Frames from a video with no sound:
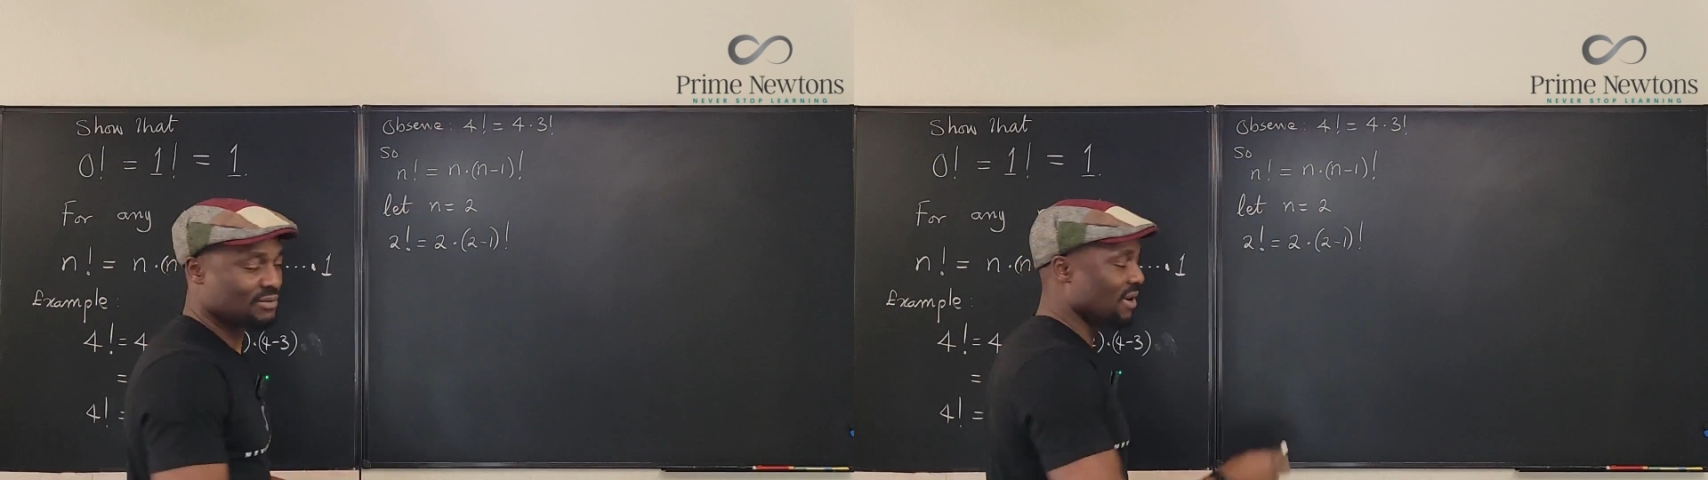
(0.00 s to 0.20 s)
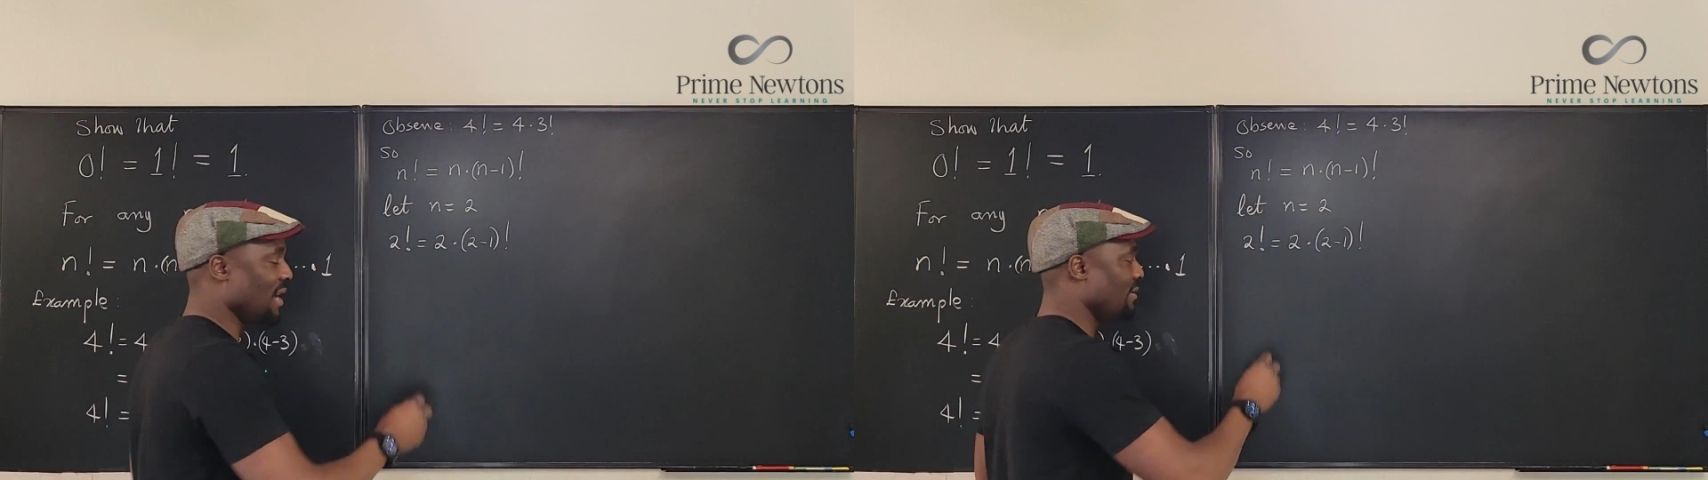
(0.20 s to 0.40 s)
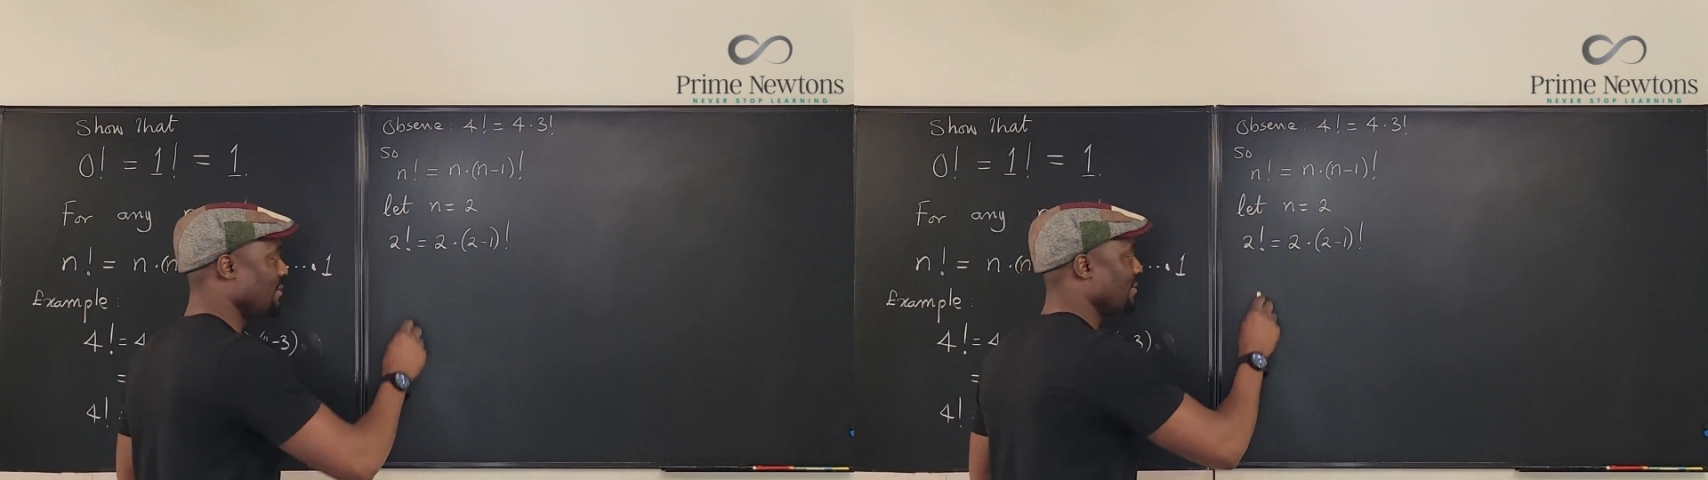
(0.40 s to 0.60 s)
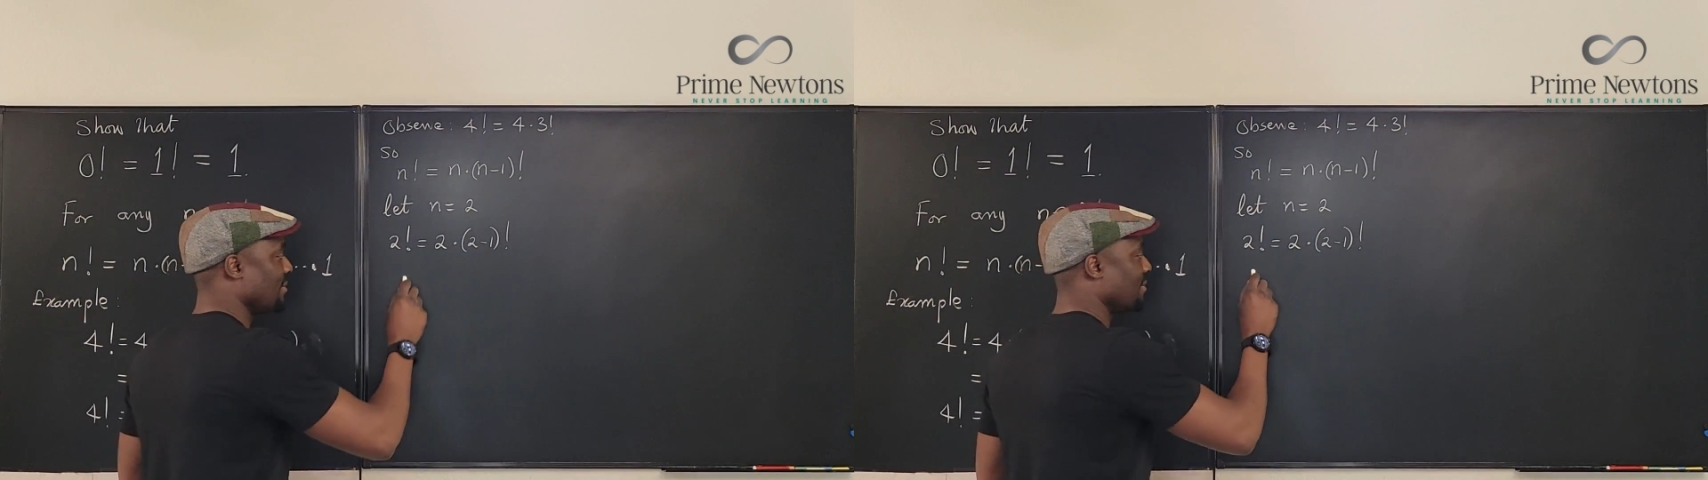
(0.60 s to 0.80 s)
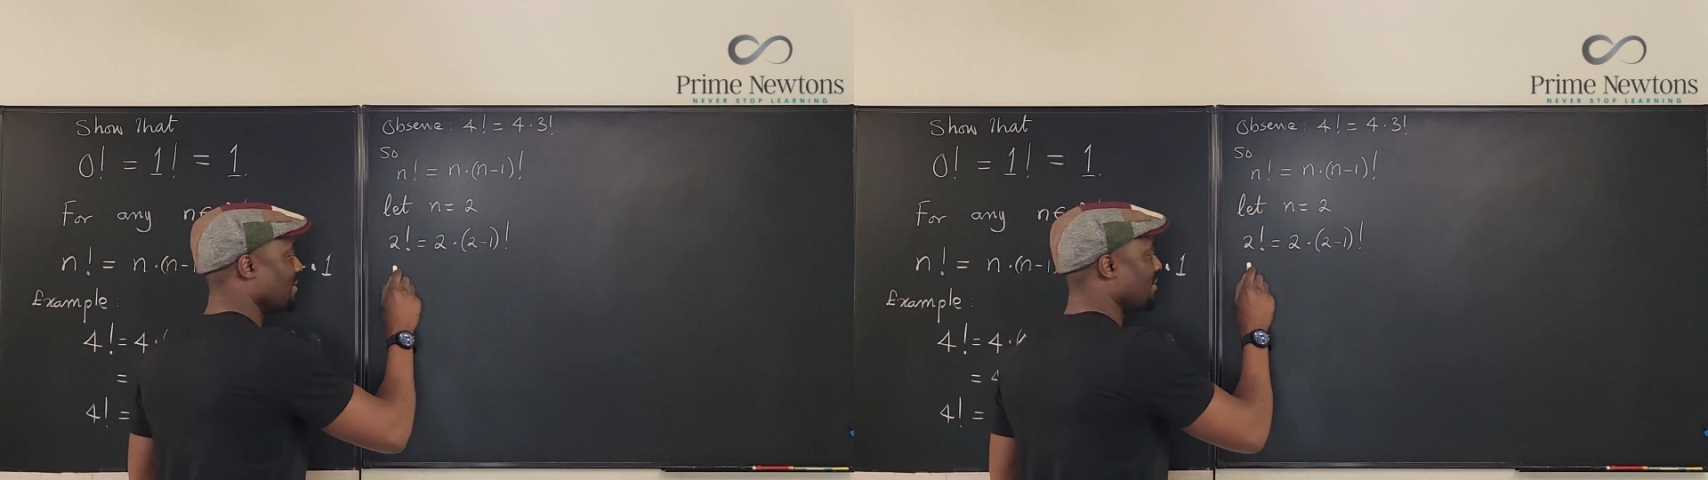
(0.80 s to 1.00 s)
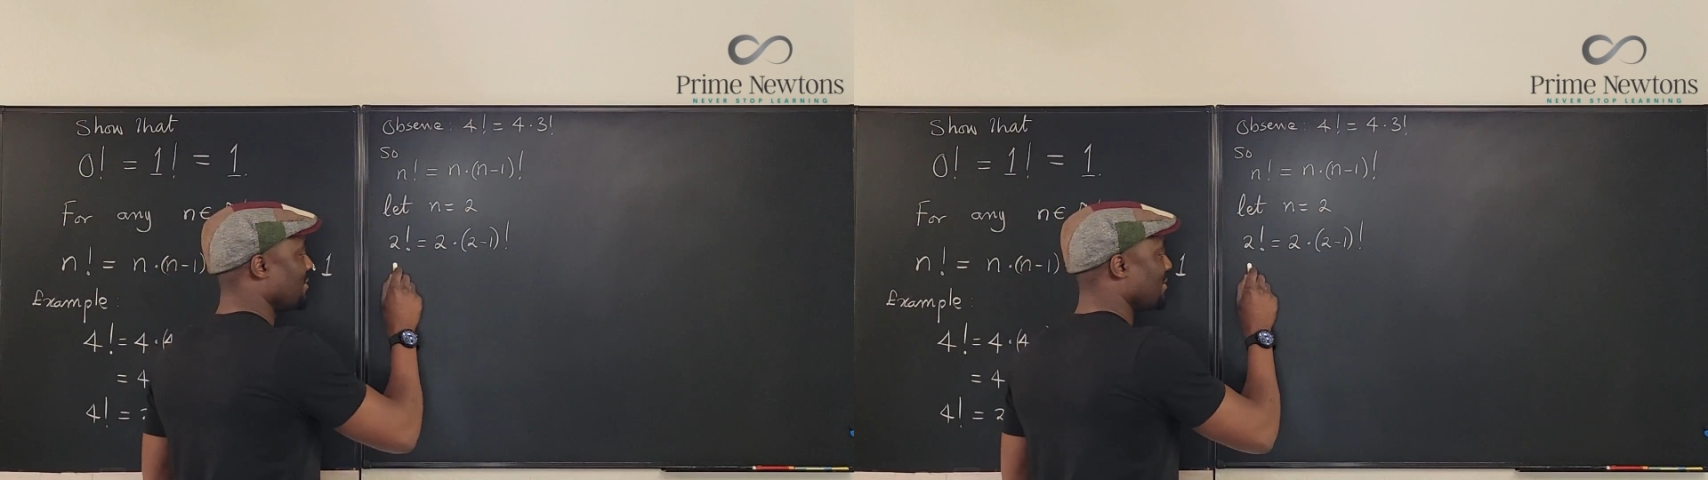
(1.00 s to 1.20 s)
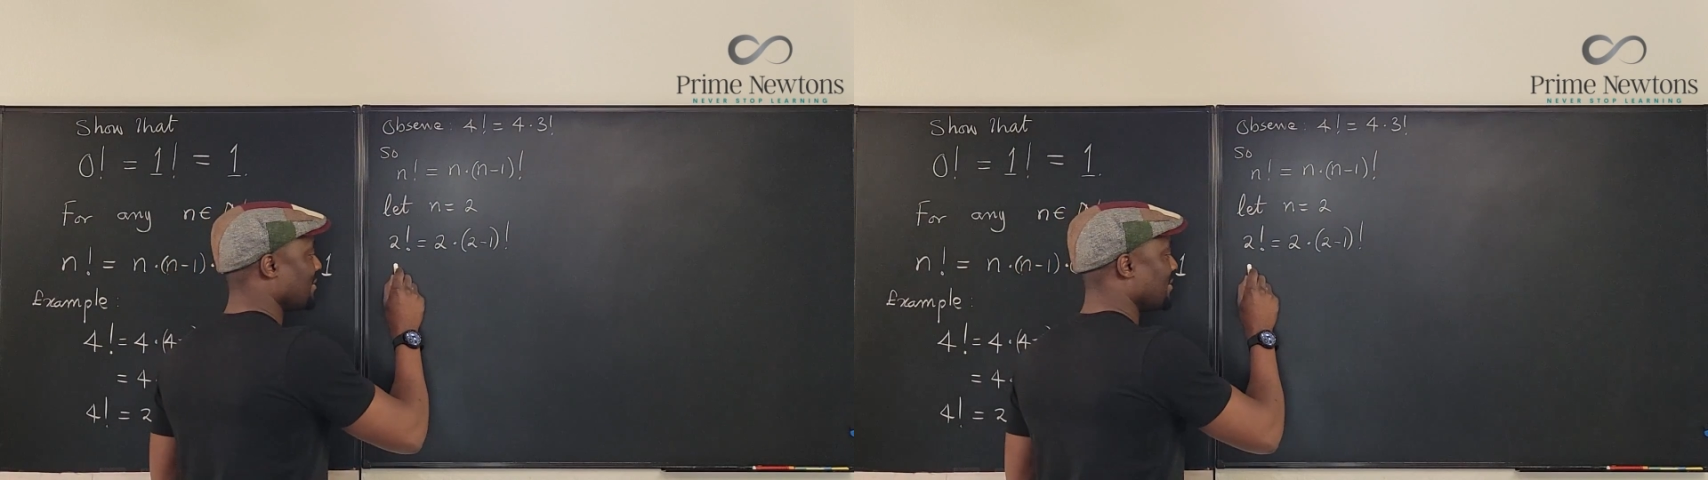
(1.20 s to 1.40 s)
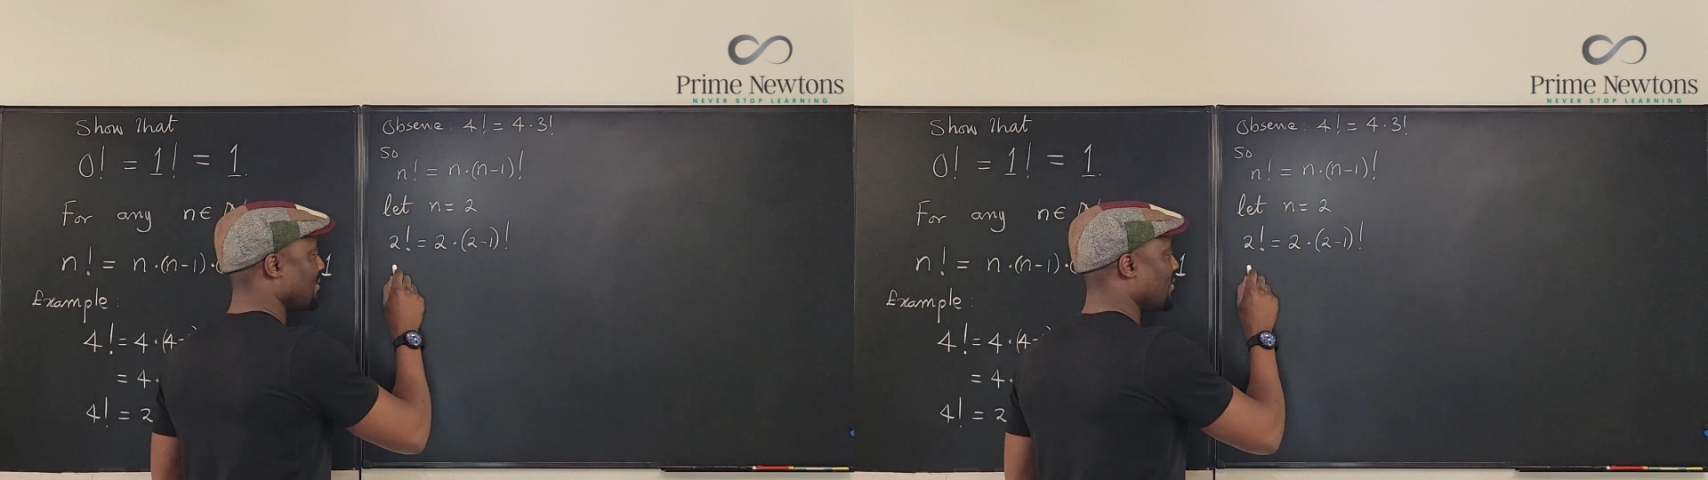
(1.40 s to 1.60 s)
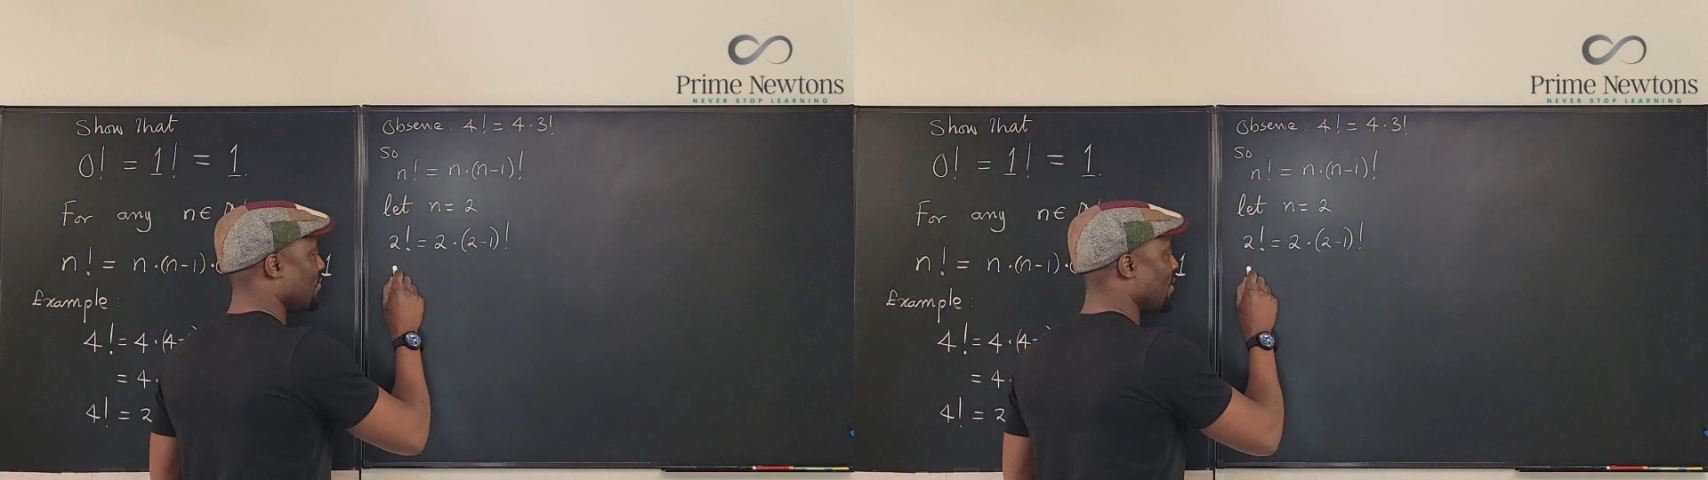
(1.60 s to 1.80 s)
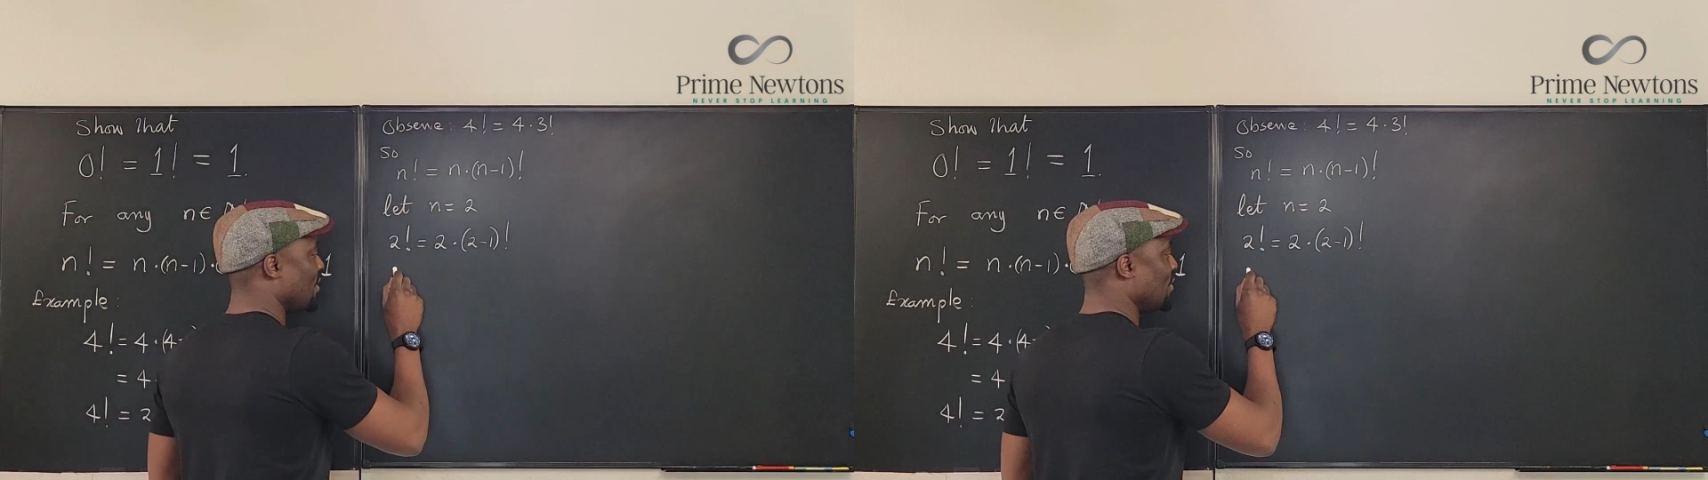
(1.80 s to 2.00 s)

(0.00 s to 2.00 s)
right? which